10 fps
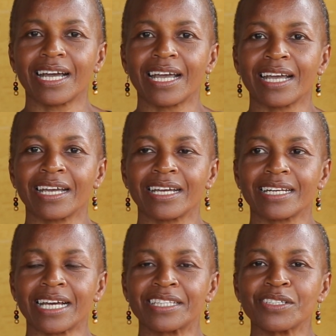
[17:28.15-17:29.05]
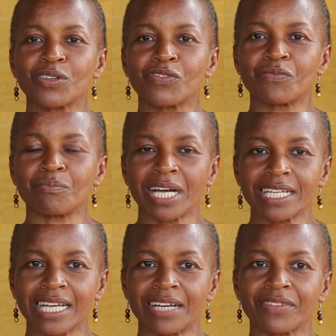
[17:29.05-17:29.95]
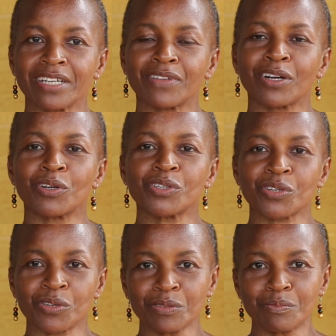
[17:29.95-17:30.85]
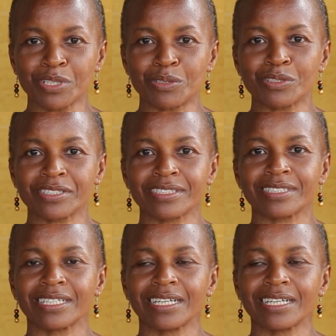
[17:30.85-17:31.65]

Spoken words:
nothing of mine have ever gone wrong, because